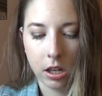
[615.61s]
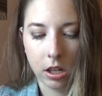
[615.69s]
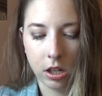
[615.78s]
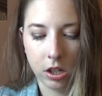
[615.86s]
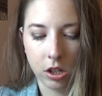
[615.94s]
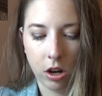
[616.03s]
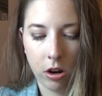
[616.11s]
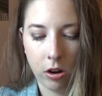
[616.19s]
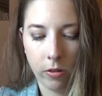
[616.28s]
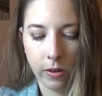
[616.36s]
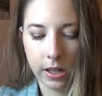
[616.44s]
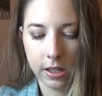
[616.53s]

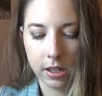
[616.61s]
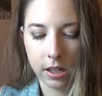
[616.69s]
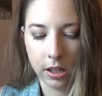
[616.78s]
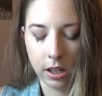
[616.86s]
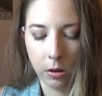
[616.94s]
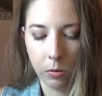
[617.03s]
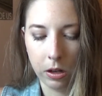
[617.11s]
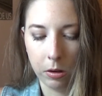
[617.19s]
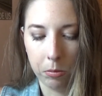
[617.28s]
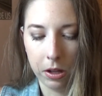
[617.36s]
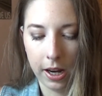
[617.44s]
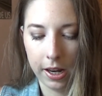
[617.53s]
dissolve instantly when
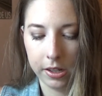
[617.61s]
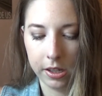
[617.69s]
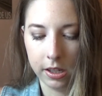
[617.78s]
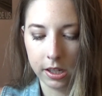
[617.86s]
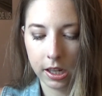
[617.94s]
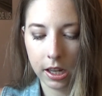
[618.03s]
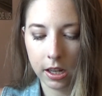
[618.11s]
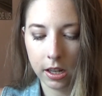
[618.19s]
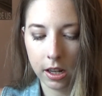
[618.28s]
applied to the skin,